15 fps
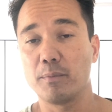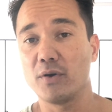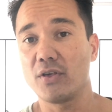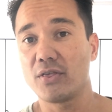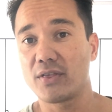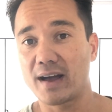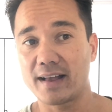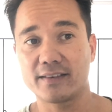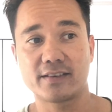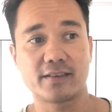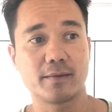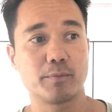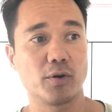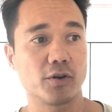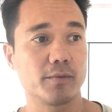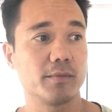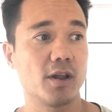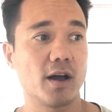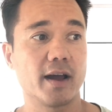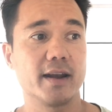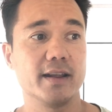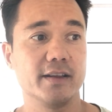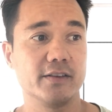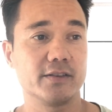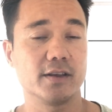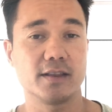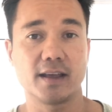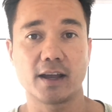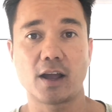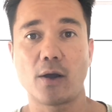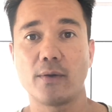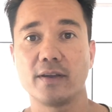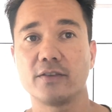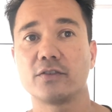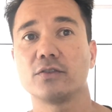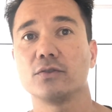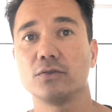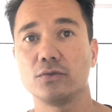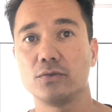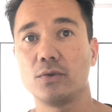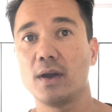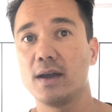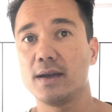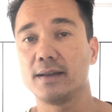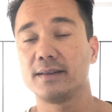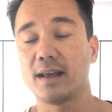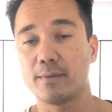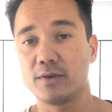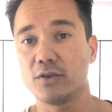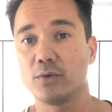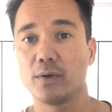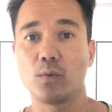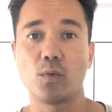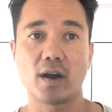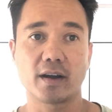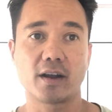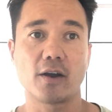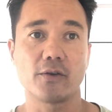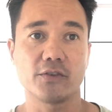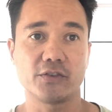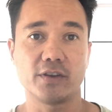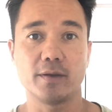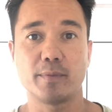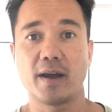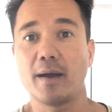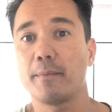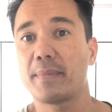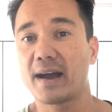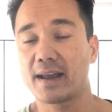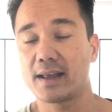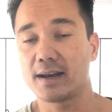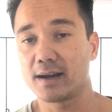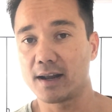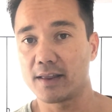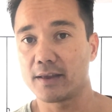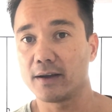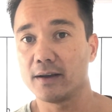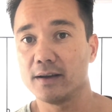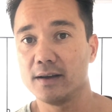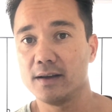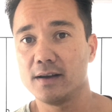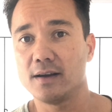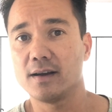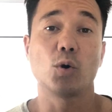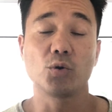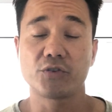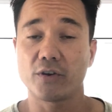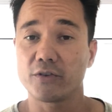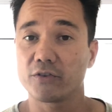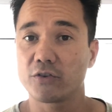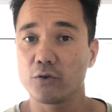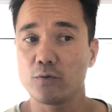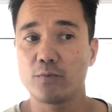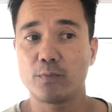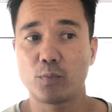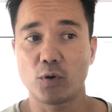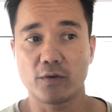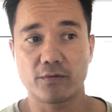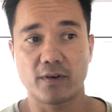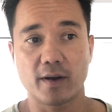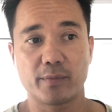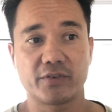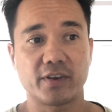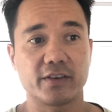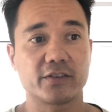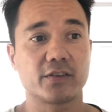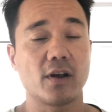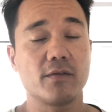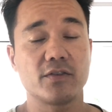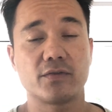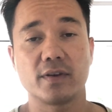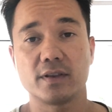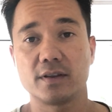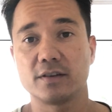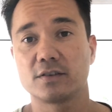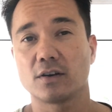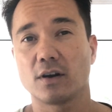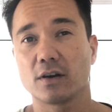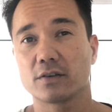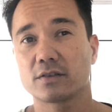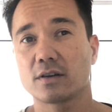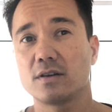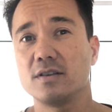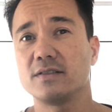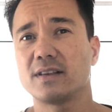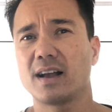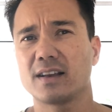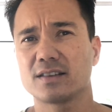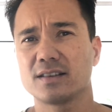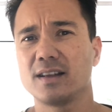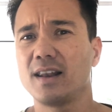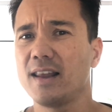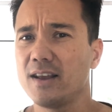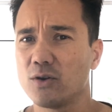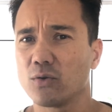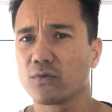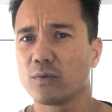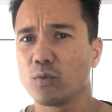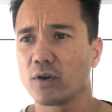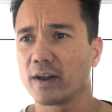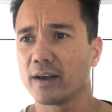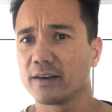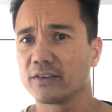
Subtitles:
But that's the bottom line, is that they're going to debit you in one currency, pay it back in another. Also, the 2.5% service fee they charge is actually illegal from what I